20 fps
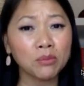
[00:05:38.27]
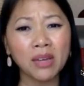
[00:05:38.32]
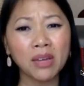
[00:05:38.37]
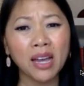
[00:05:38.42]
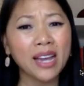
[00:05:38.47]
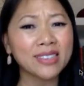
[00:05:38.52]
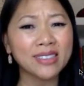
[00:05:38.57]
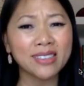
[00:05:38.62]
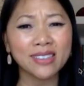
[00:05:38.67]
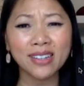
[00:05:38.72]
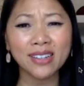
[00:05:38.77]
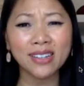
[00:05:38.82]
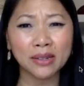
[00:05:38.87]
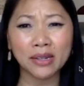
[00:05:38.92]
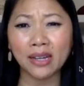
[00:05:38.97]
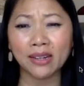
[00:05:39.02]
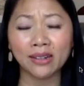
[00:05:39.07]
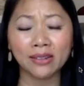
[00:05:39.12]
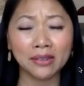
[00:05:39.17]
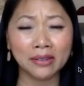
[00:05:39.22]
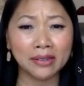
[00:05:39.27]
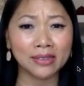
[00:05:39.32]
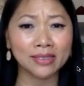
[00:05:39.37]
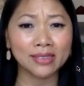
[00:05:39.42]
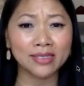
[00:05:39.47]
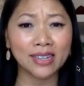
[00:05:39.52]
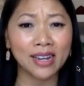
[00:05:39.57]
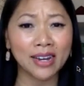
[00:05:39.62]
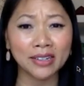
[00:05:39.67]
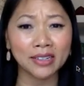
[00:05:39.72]
I think I got like a
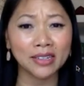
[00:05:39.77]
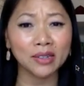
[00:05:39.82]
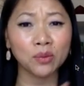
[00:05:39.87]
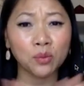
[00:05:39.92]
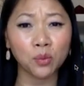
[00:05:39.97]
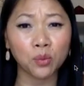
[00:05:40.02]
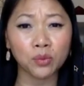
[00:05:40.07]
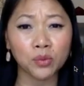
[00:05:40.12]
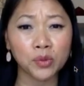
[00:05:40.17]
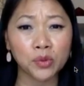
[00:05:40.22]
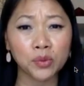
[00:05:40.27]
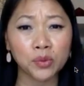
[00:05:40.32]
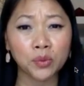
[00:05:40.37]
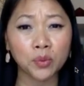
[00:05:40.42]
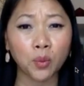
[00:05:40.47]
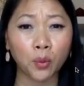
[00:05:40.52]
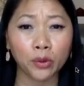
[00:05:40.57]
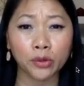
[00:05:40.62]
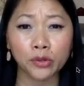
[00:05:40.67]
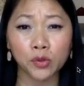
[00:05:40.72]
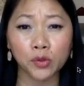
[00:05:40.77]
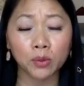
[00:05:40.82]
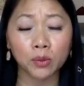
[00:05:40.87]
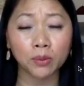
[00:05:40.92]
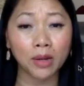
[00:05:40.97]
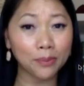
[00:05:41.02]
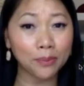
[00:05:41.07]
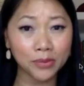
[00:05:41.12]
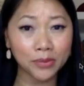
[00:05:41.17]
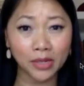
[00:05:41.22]
tiny new wardrobe
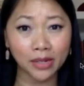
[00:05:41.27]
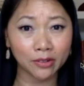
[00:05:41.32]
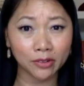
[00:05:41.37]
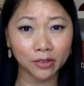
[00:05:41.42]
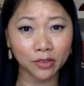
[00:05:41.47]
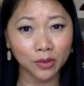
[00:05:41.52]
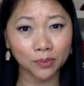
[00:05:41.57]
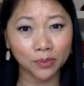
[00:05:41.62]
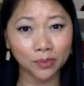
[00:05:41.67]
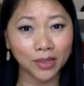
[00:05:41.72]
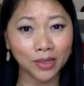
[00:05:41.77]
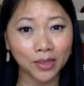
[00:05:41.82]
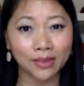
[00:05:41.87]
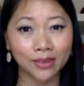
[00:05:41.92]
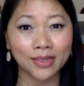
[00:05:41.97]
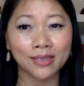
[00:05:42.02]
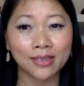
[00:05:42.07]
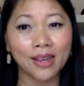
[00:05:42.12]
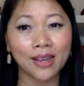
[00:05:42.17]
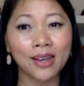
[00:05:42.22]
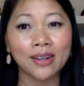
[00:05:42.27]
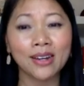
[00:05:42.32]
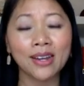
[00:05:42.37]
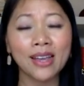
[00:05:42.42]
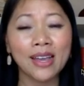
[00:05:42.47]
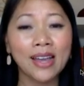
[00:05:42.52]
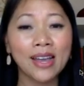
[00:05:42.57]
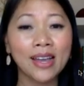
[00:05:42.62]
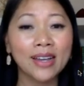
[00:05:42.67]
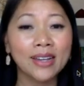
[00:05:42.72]
update or something like that.
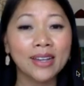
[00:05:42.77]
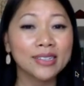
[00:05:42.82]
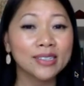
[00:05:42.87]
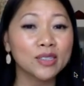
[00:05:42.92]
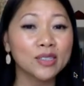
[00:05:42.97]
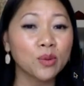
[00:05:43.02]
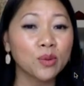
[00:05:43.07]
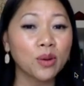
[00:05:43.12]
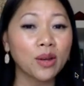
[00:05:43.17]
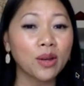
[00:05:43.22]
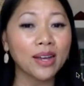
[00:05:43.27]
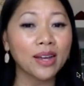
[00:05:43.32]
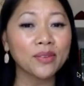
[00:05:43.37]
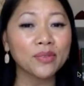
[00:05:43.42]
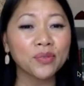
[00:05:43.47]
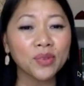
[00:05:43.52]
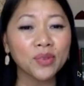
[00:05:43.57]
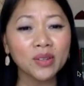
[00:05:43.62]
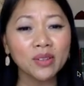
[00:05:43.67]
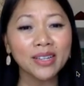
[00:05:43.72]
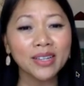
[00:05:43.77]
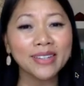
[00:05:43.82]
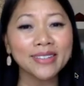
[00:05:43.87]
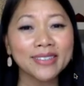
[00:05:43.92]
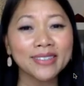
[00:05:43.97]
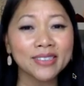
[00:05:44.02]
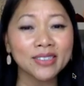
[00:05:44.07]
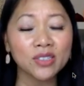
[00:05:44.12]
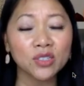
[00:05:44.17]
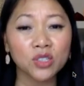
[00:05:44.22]
So I feel like
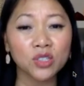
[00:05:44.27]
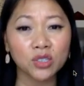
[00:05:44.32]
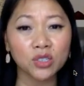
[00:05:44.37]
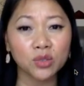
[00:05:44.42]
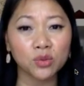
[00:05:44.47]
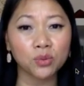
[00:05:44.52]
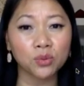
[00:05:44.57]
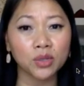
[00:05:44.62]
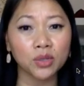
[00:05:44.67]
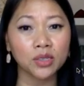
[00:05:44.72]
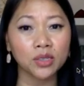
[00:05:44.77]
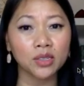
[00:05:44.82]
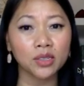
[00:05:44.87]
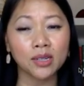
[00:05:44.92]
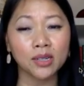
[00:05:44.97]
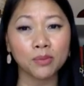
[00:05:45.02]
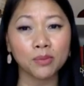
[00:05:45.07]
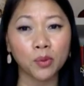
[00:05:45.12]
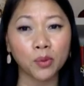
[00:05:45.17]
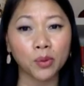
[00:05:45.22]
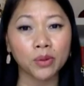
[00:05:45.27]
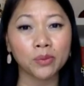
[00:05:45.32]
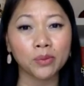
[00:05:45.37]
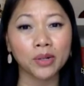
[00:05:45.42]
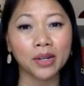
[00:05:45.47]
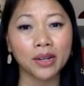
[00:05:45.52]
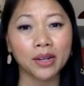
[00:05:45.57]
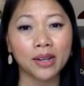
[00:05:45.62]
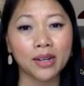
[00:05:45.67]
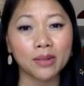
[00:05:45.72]
this is just really important
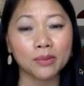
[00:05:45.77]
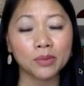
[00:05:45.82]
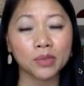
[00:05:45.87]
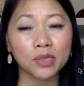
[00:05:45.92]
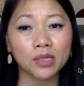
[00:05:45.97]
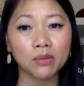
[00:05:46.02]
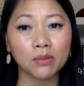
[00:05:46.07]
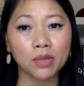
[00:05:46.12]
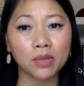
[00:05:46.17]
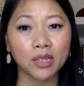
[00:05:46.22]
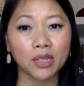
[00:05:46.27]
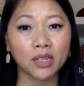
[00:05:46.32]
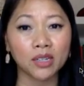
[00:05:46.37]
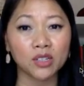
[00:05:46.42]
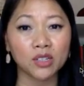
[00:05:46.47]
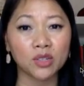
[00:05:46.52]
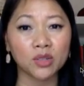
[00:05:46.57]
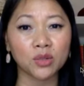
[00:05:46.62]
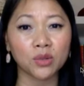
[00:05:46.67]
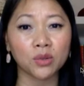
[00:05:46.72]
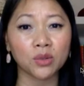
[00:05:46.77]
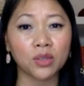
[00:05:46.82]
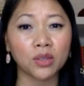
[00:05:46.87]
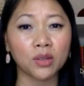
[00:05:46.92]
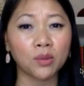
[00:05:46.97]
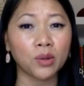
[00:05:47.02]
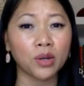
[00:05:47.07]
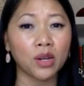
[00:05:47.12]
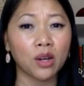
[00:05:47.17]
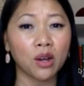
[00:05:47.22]
when it comes to making sure that
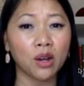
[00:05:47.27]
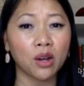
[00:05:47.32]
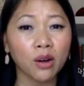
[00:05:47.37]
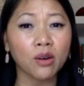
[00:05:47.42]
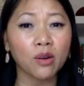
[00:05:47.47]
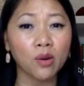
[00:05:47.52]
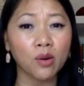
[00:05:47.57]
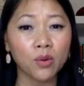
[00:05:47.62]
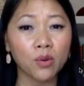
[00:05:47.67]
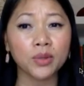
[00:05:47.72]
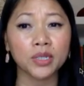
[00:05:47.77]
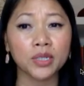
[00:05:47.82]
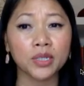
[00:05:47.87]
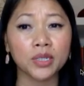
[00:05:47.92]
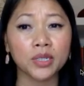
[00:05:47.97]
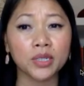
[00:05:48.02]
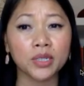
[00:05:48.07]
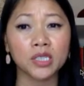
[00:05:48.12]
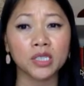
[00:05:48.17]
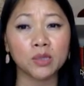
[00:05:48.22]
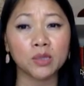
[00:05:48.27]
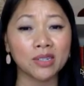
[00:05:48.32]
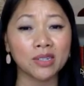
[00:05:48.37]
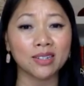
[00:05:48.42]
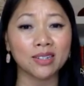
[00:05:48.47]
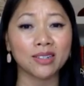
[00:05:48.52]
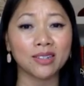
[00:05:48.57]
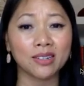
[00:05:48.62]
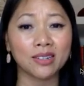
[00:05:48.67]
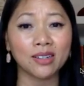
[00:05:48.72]
we are always
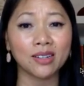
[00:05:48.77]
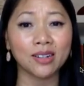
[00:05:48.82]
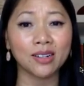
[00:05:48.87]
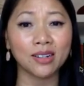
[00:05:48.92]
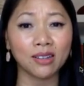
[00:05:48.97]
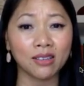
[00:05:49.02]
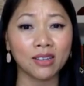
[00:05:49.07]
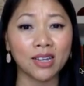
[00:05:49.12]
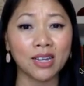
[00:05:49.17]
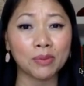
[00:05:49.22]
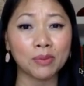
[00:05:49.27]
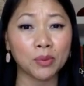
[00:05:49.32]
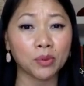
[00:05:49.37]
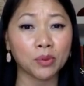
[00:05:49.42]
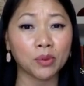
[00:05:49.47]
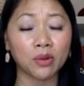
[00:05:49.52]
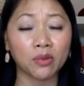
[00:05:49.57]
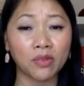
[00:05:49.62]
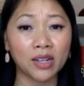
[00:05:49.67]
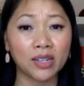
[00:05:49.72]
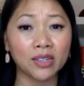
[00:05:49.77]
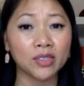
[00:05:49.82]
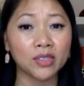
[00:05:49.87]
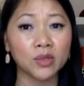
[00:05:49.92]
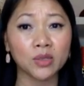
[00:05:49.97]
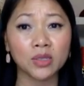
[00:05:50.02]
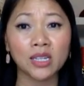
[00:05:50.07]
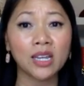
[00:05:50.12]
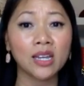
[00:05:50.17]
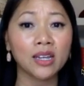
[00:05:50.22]
spending in alignment with our values.